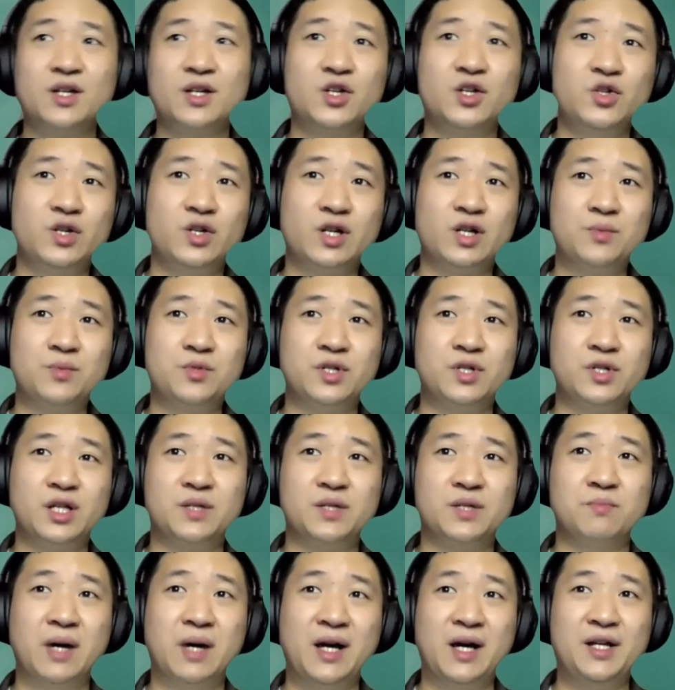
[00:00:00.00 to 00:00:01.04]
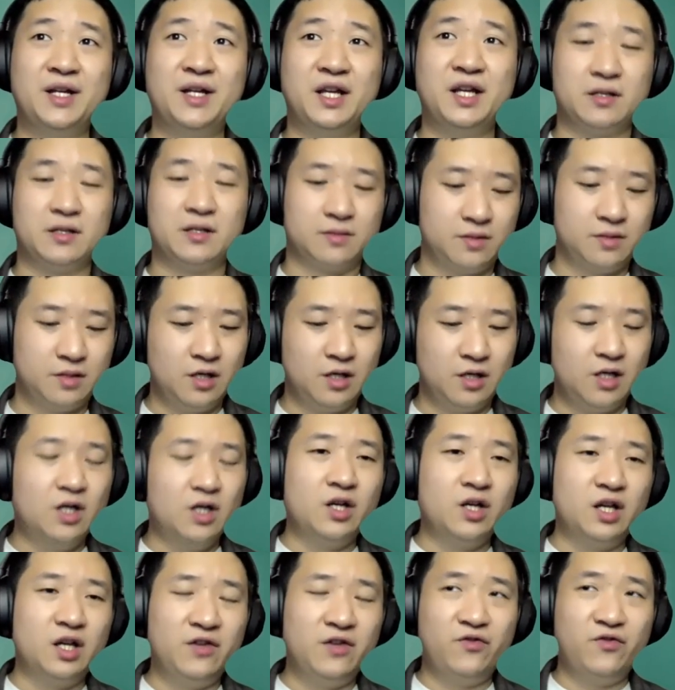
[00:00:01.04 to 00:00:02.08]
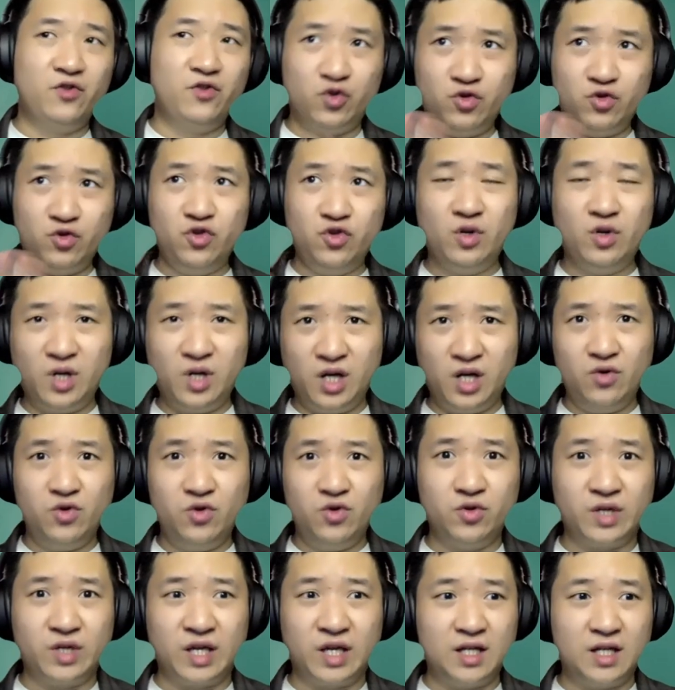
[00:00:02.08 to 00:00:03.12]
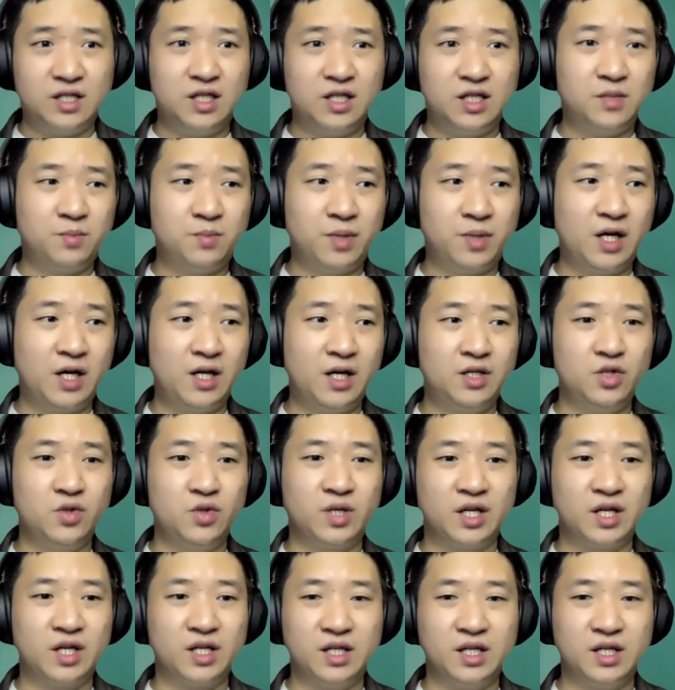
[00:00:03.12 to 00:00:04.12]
You come to this my nick. If you don't know how to get this part, you can